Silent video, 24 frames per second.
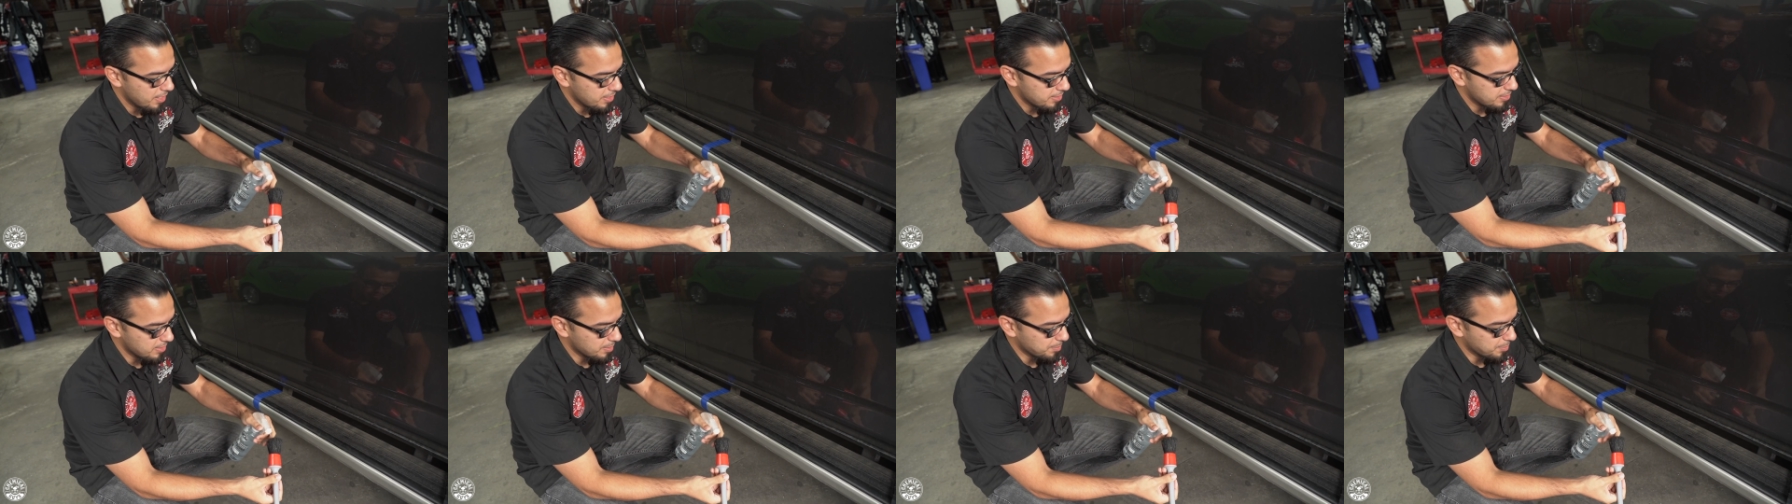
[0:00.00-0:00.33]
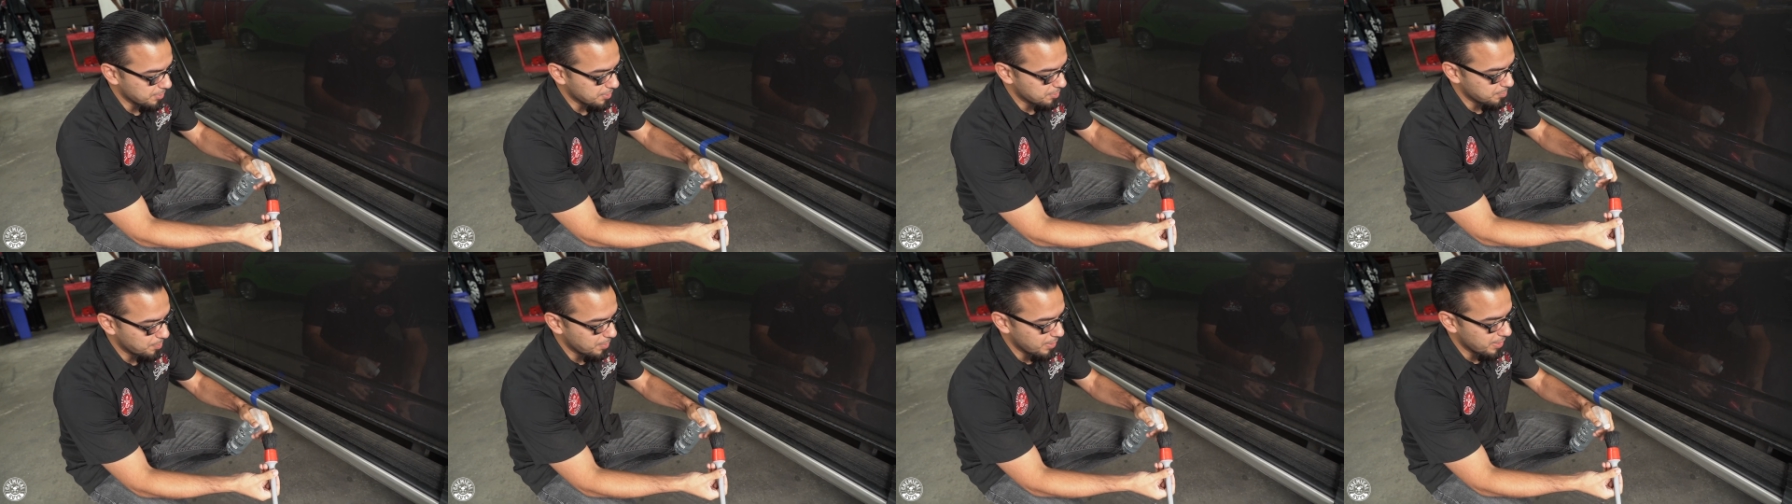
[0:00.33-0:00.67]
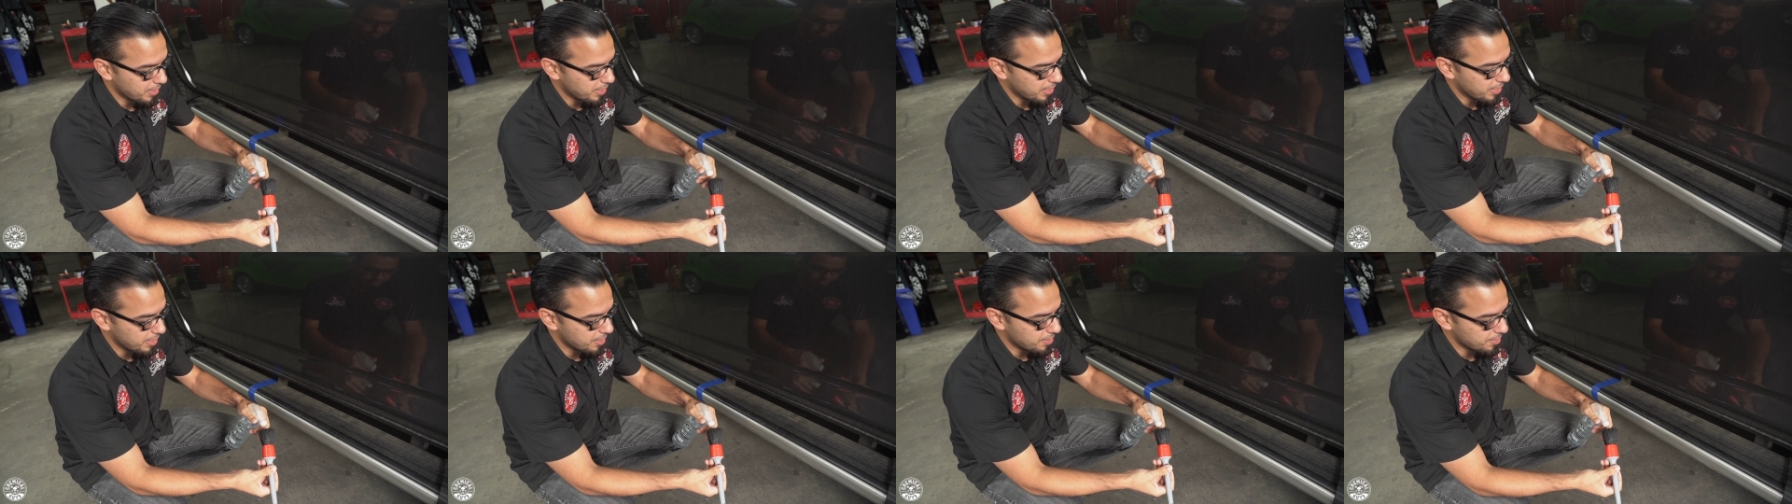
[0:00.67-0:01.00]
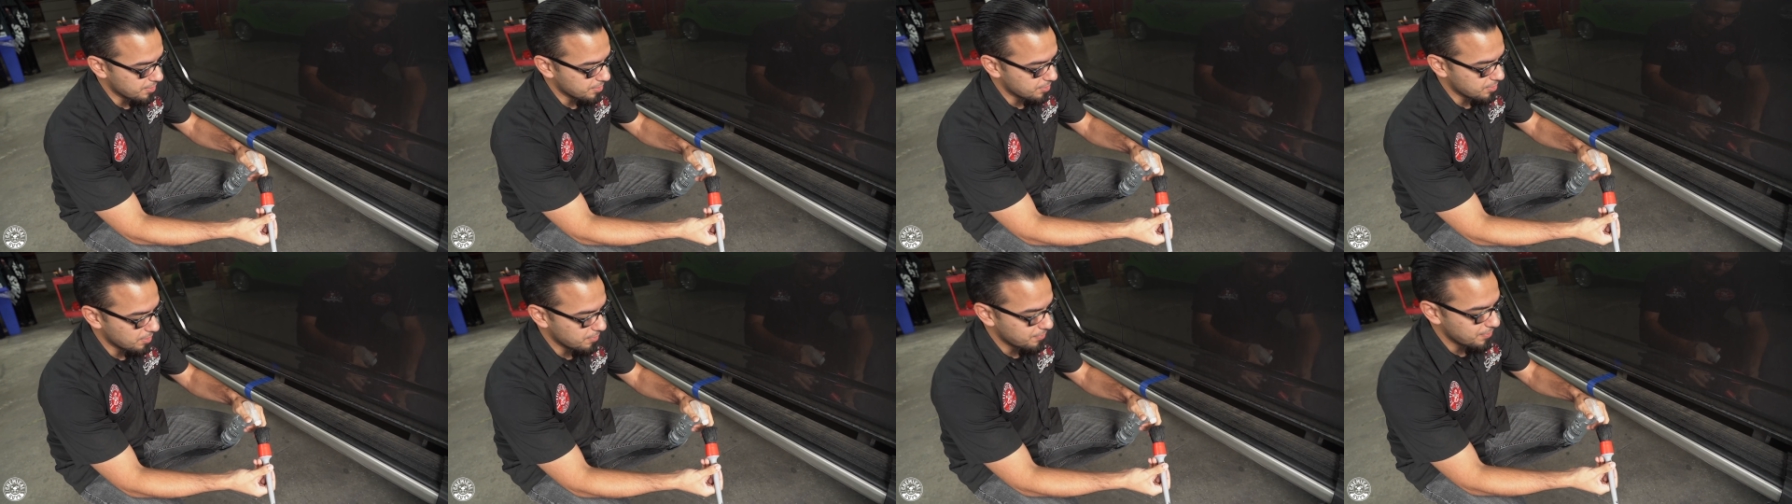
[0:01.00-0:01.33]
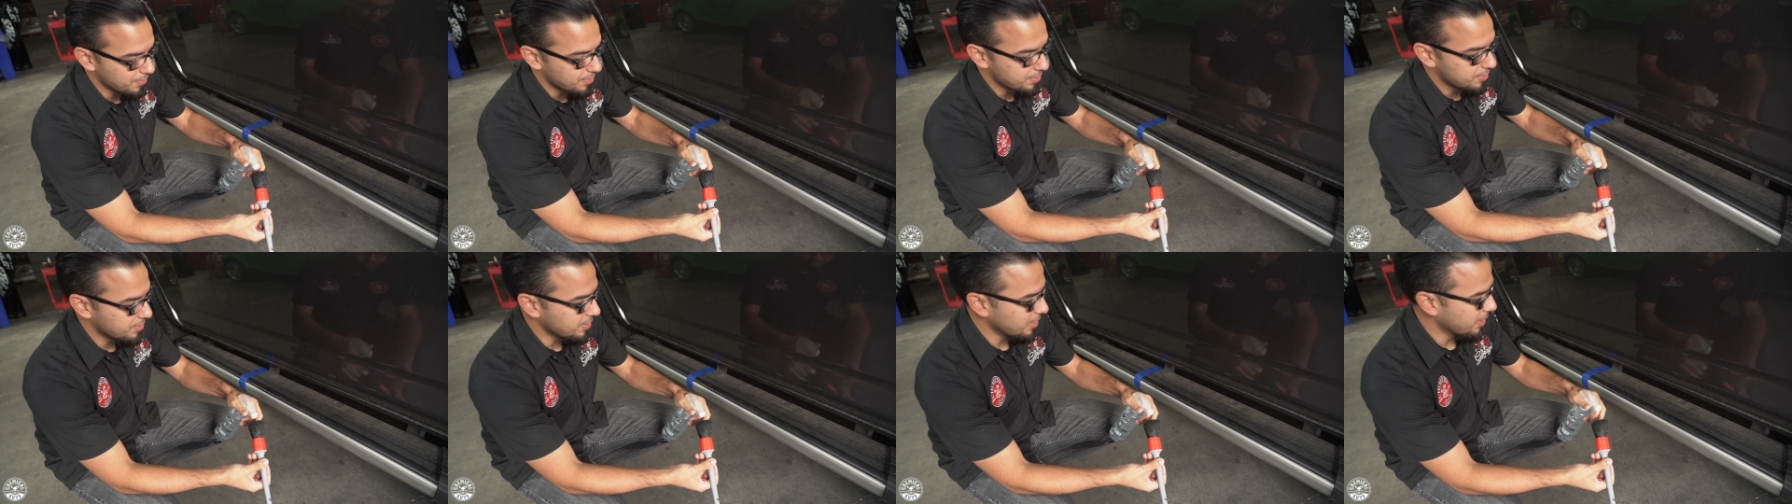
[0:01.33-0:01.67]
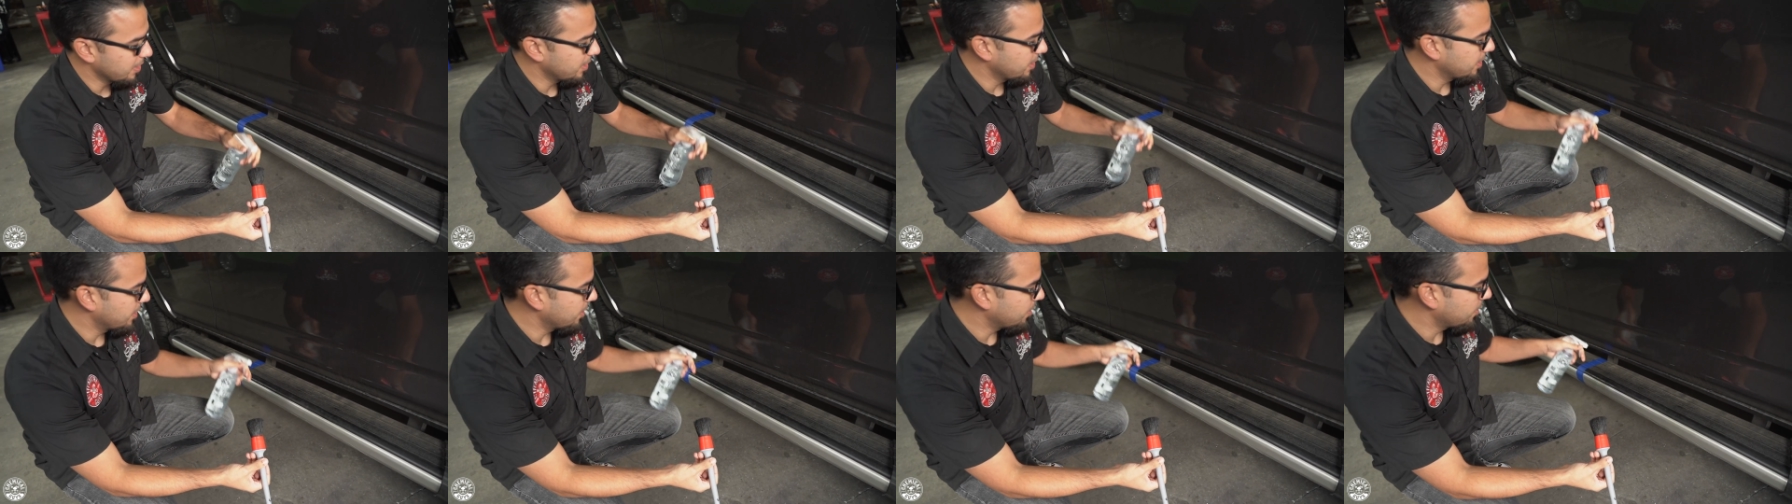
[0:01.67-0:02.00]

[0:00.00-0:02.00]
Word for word: Simply spray it into the surface and